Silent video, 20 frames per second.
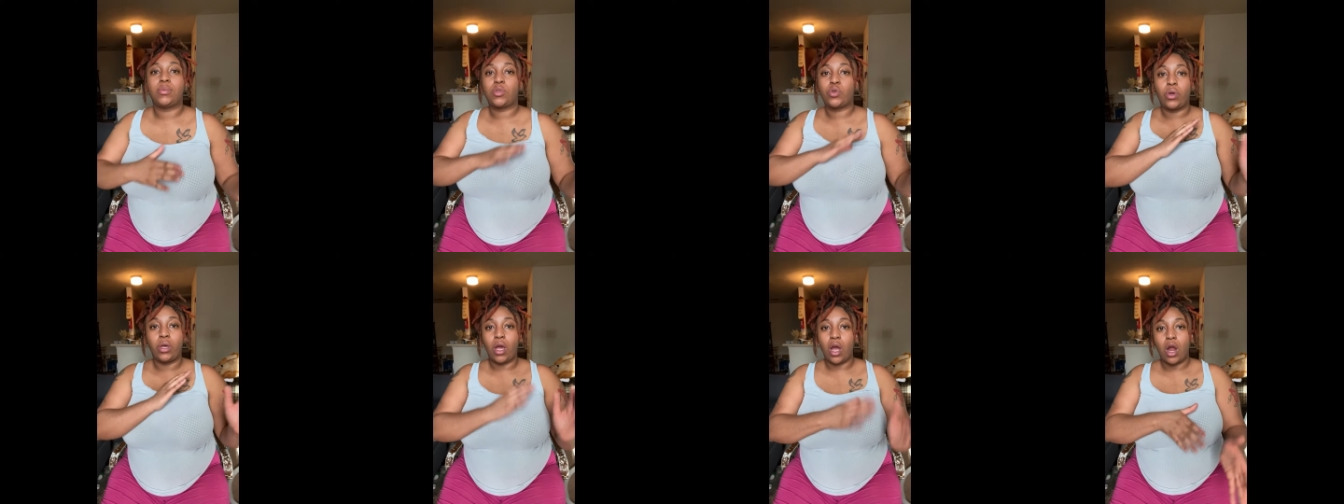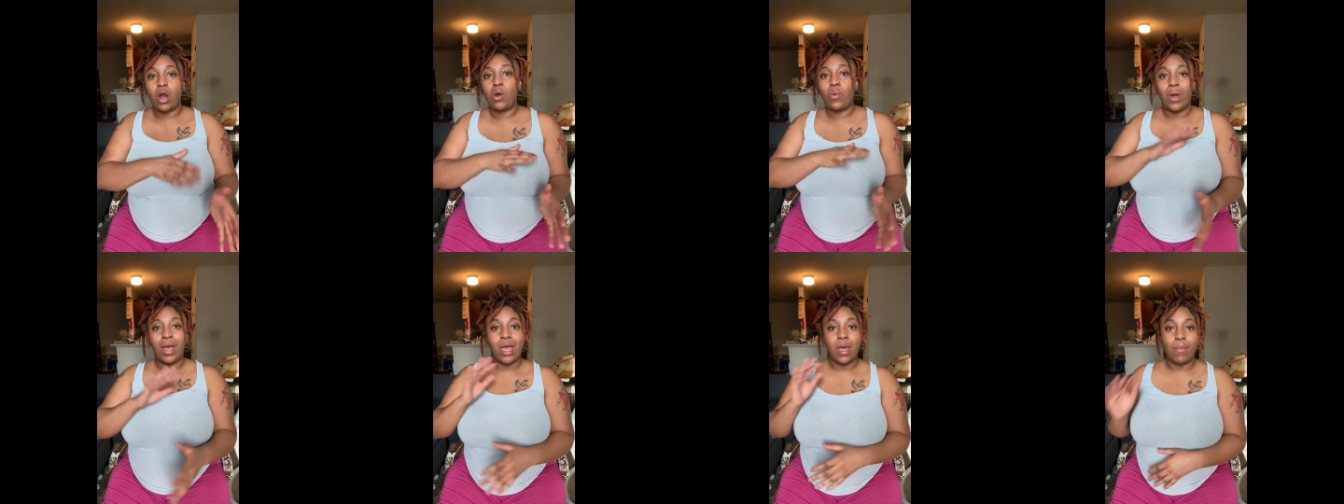between her
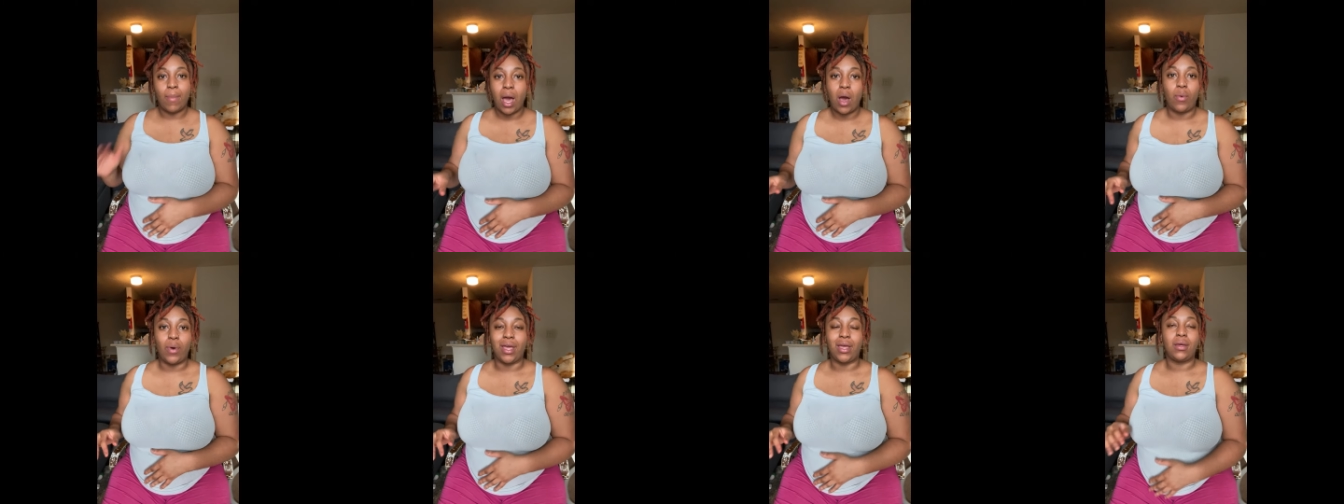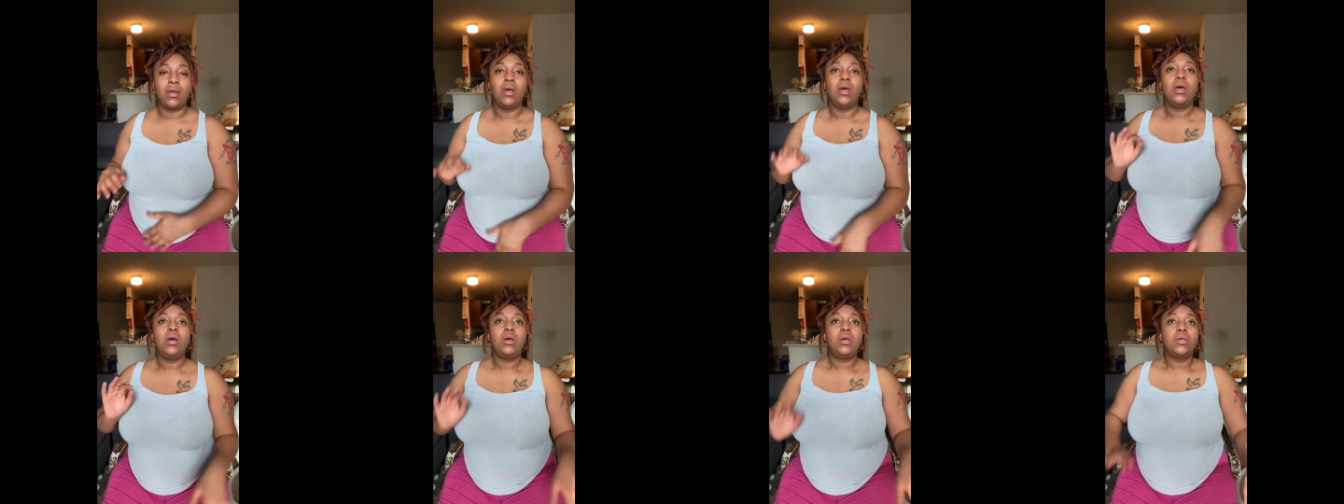weight and my weight.
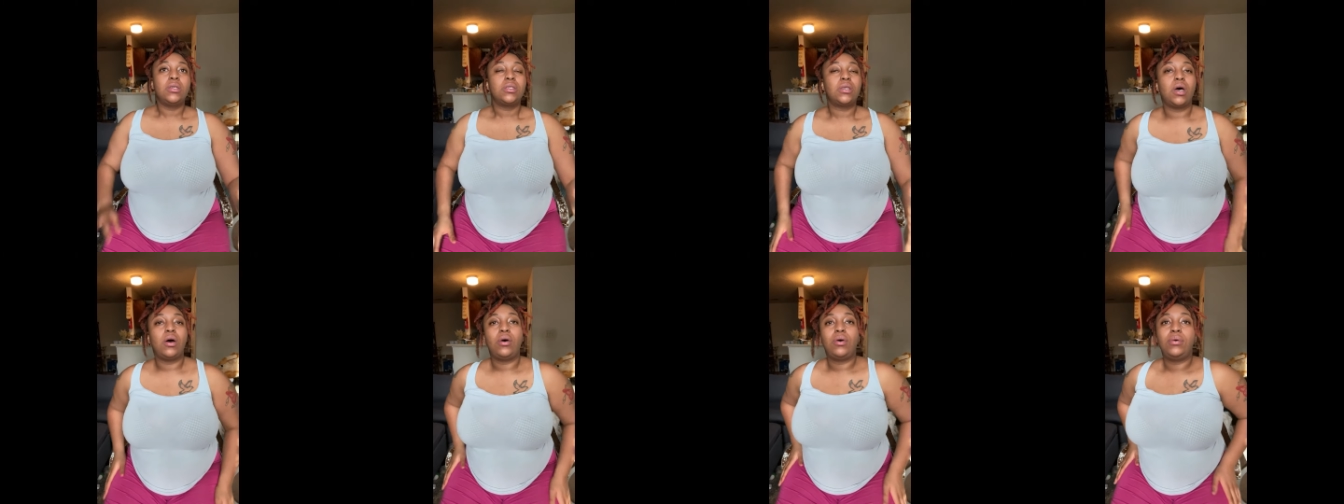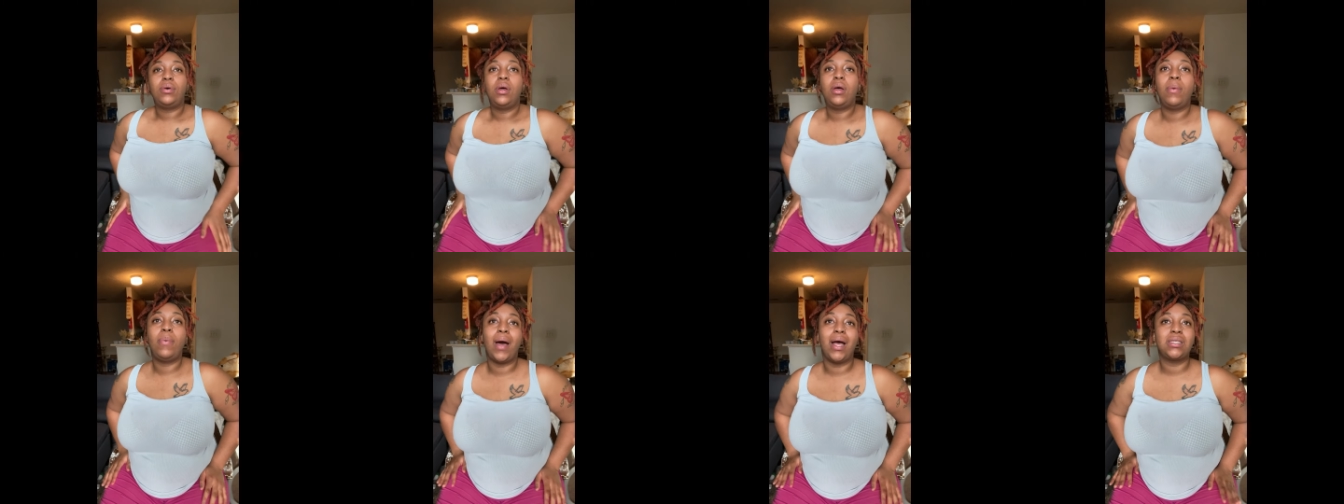So
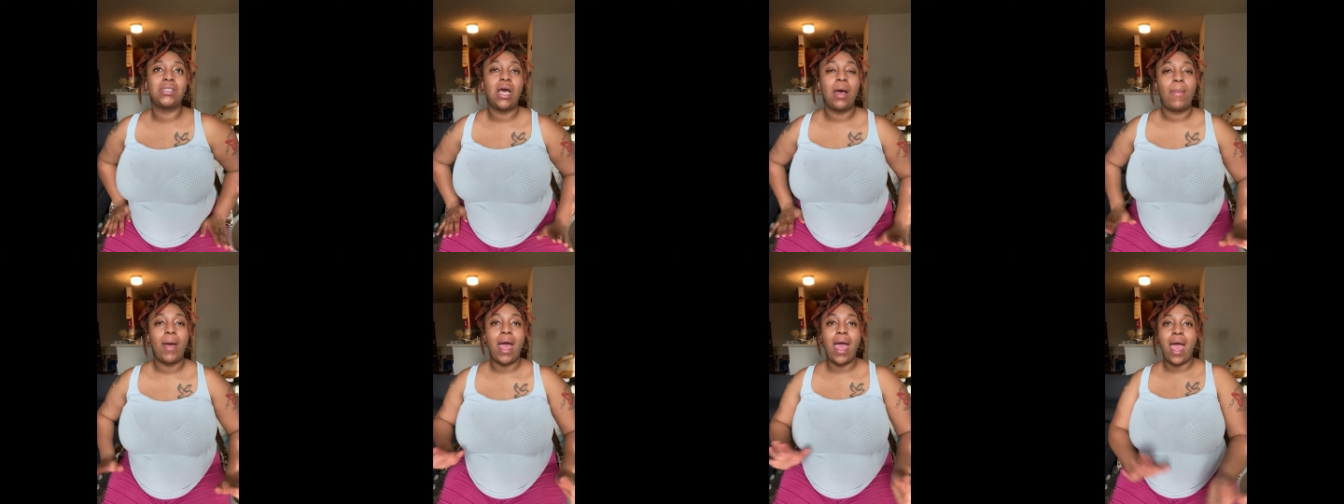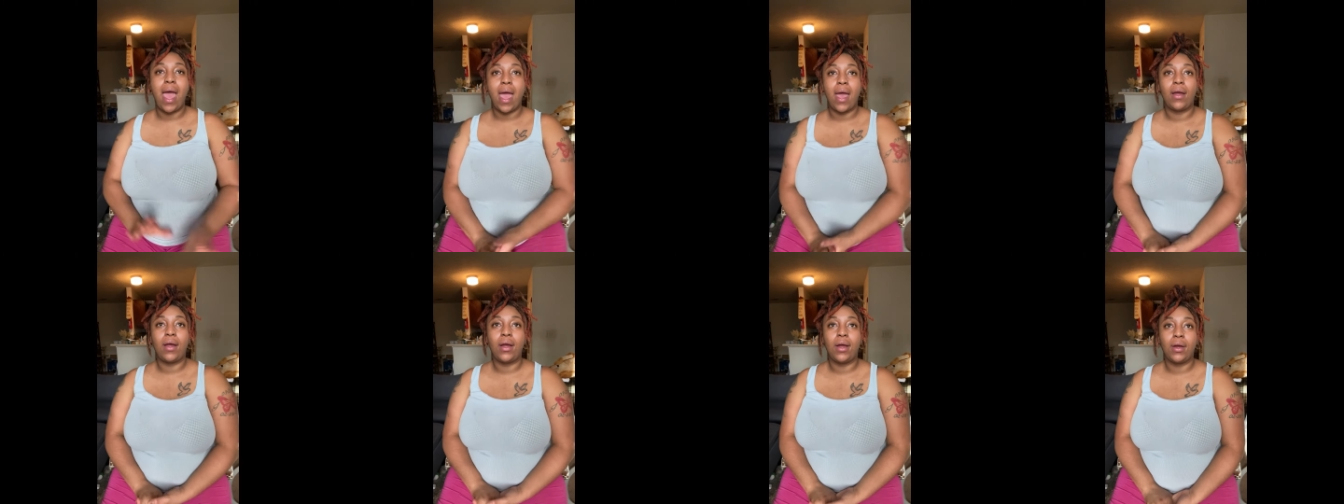by the time I
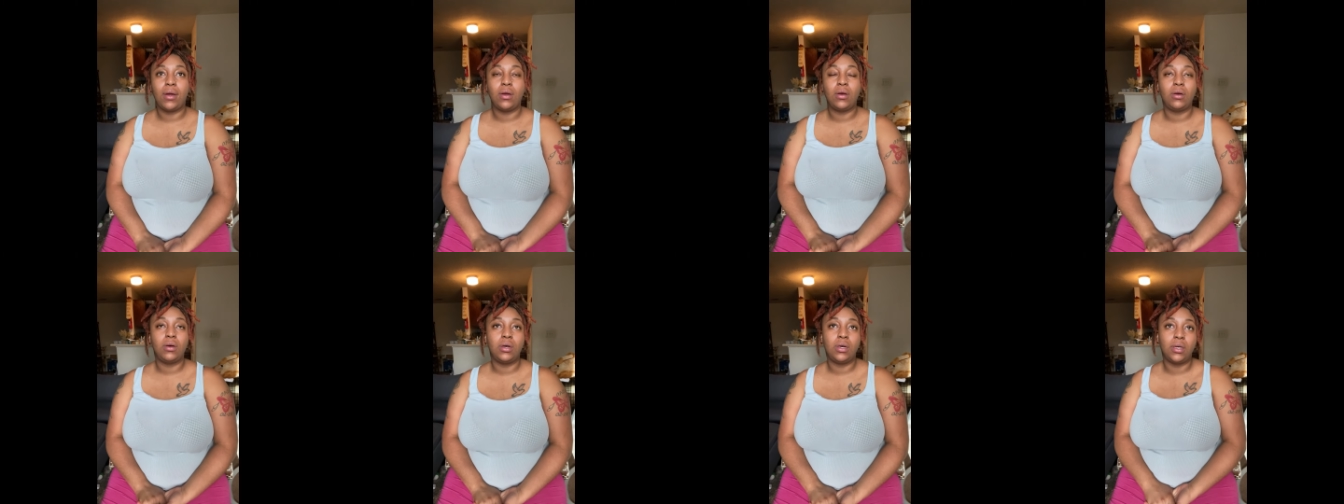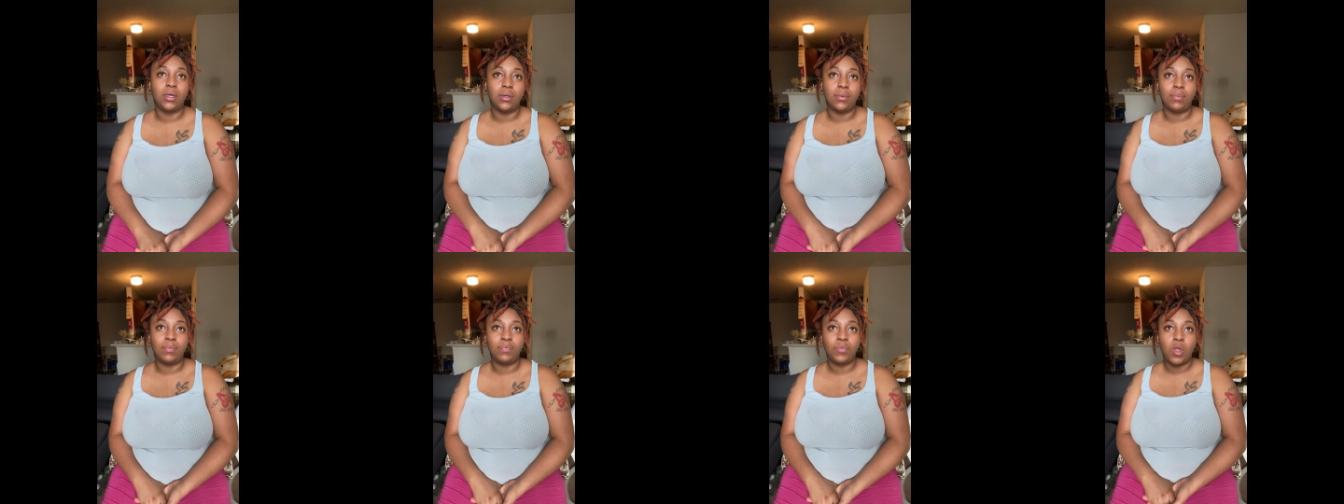had her,
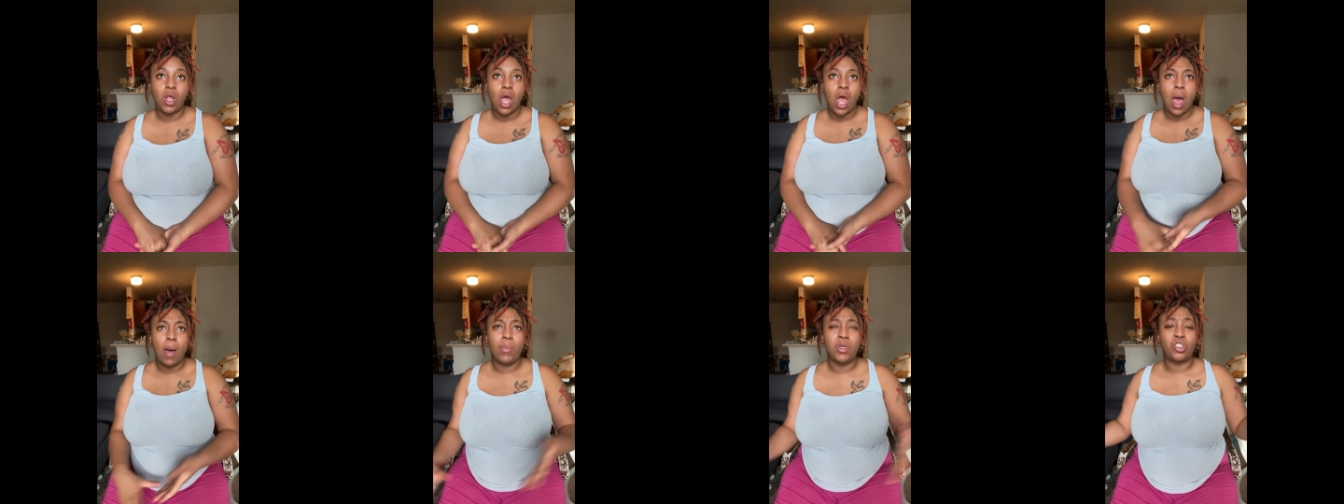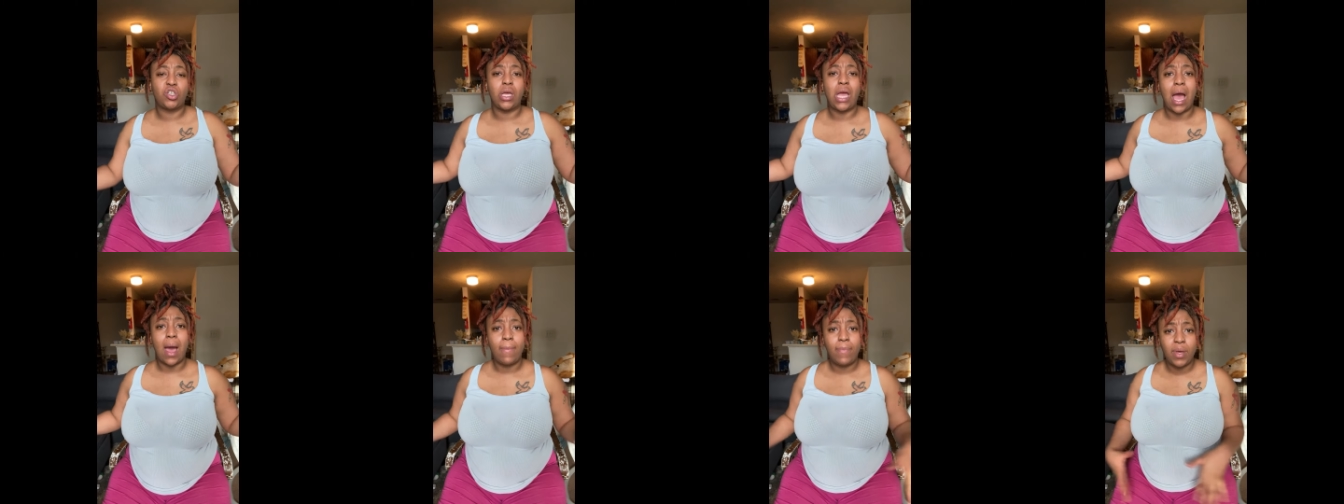um, I'm gonna show
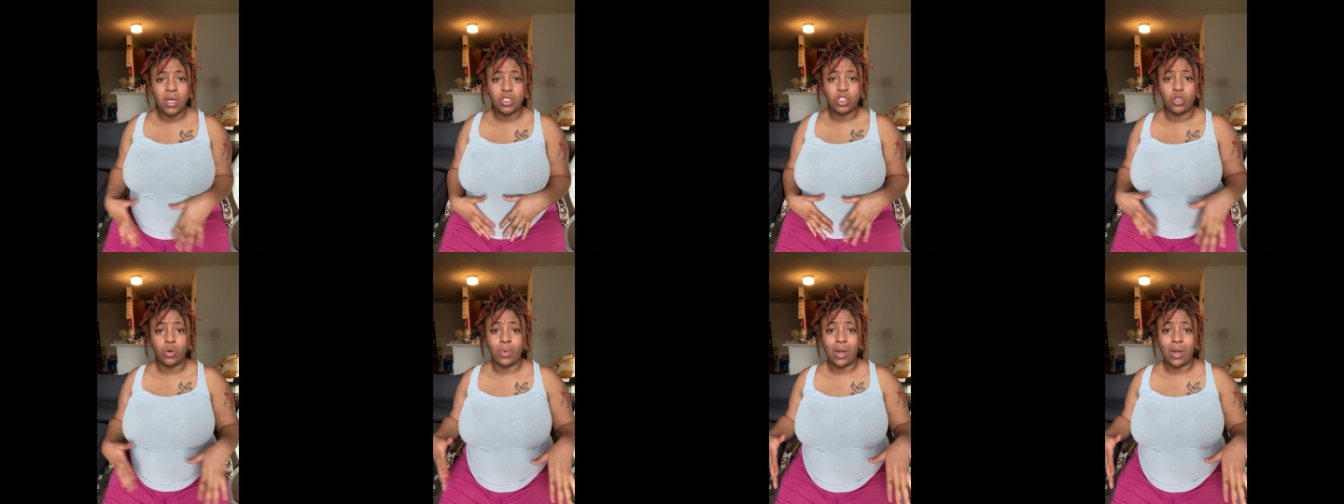y'all a picture.